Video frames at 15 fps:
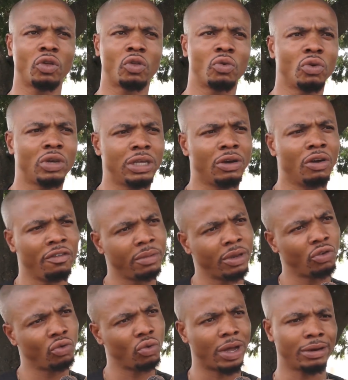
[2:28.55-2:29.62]
So it's good the
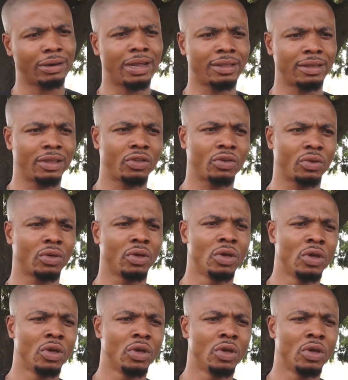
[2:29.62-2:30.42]
government do another census.